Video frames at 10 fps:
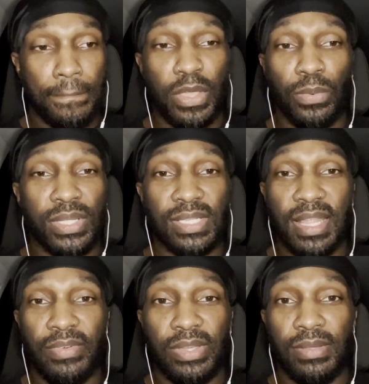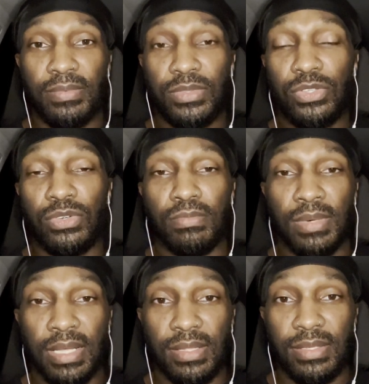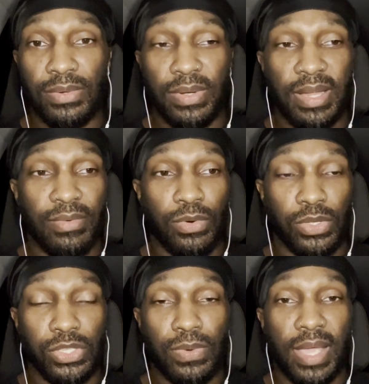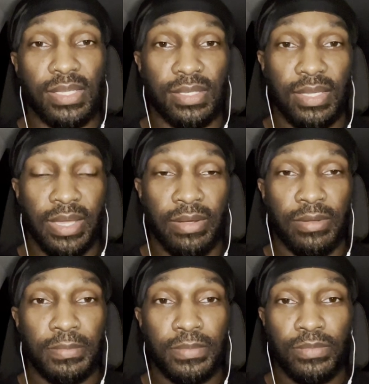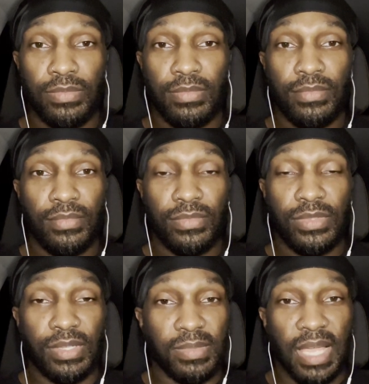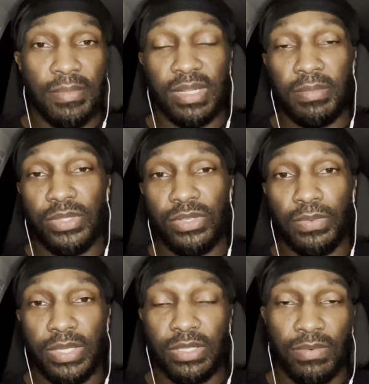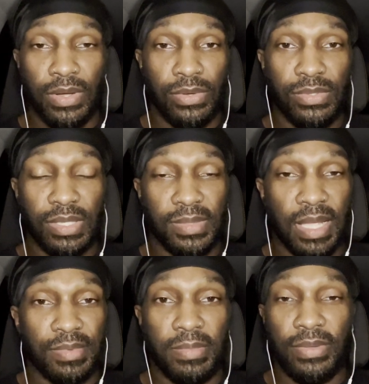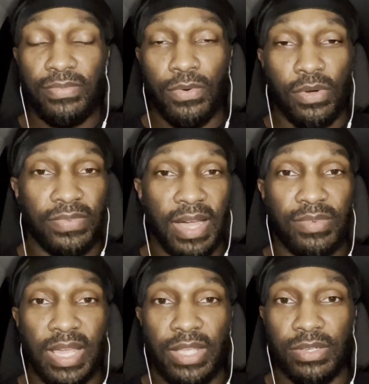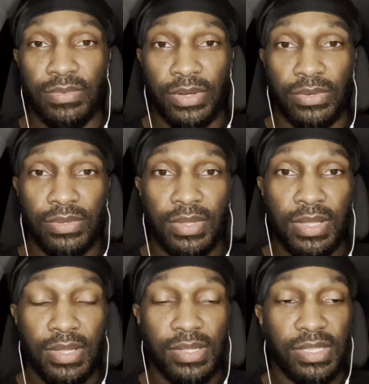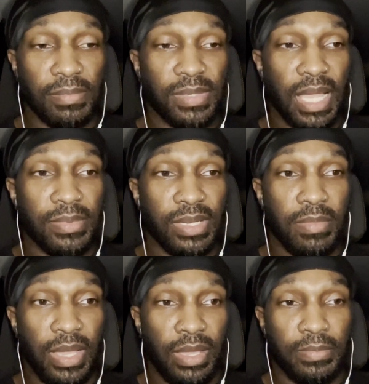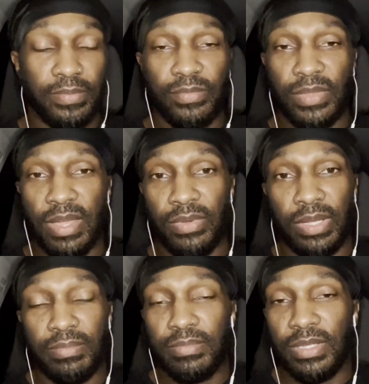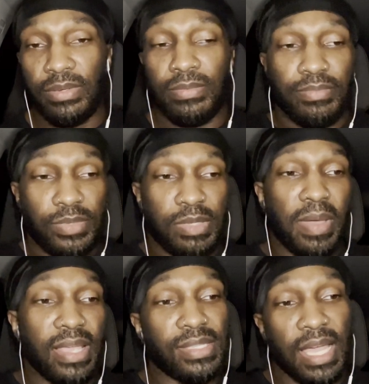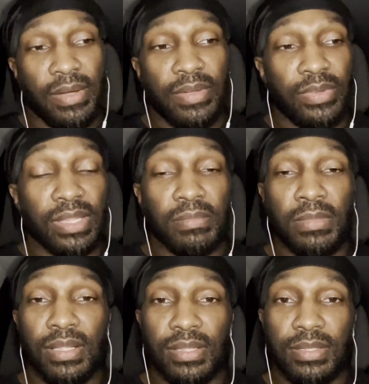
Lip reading: It wasn't every 2 months or twice a year. Sometimes it'll be 2 weeks in a row. Sometimes it'll be 4 or 5 days in a row. Sometimes it'll be every, spaced out every other month.